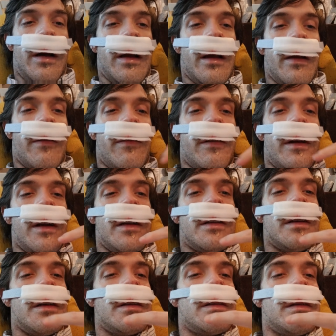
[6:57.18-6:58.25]
I got fry
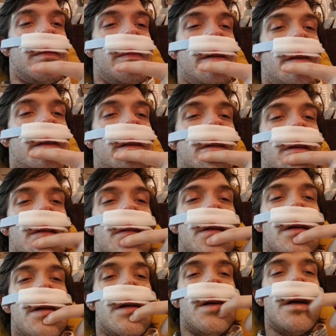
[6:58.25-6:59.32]
sauce on my chin.
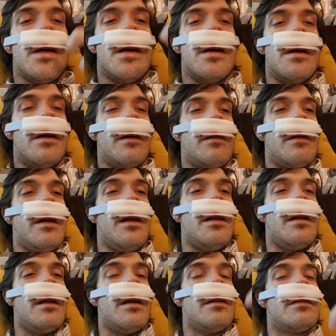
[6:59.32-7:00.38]
Great, now